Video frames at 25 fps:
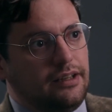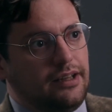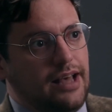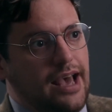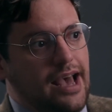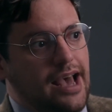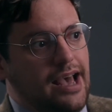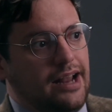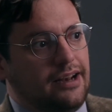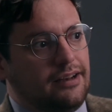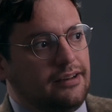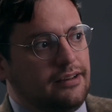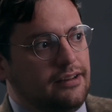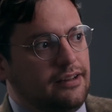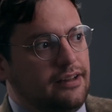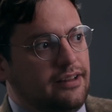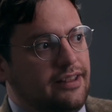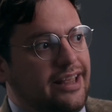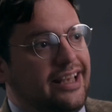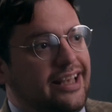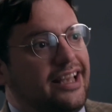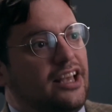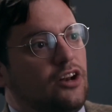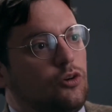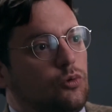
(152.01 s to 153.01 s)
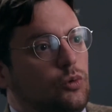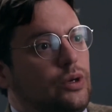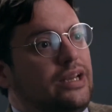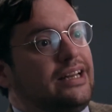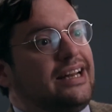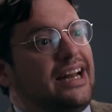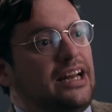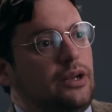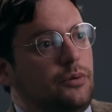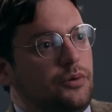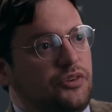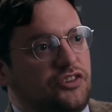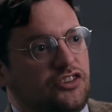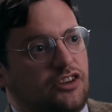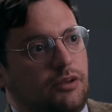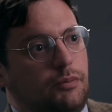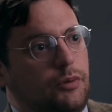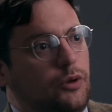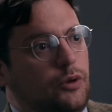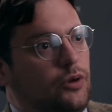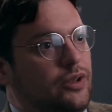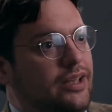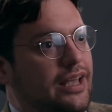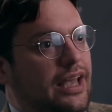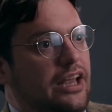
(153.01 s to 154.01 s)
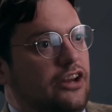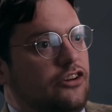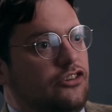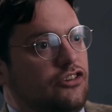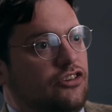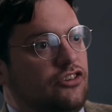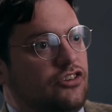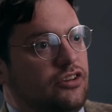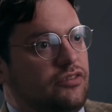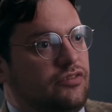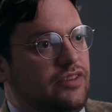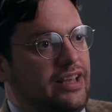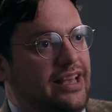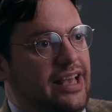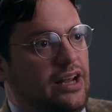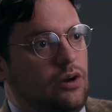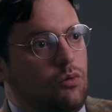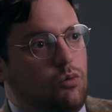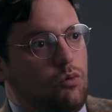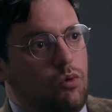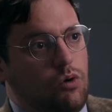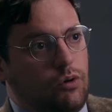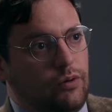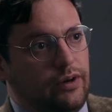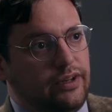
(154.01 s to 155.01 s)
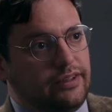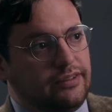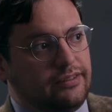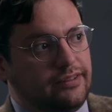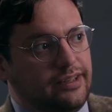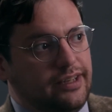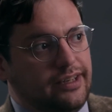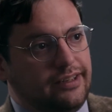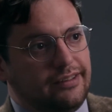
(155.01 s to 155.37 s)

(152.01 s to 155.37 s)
that they can read anyone's communications if they get a warrant,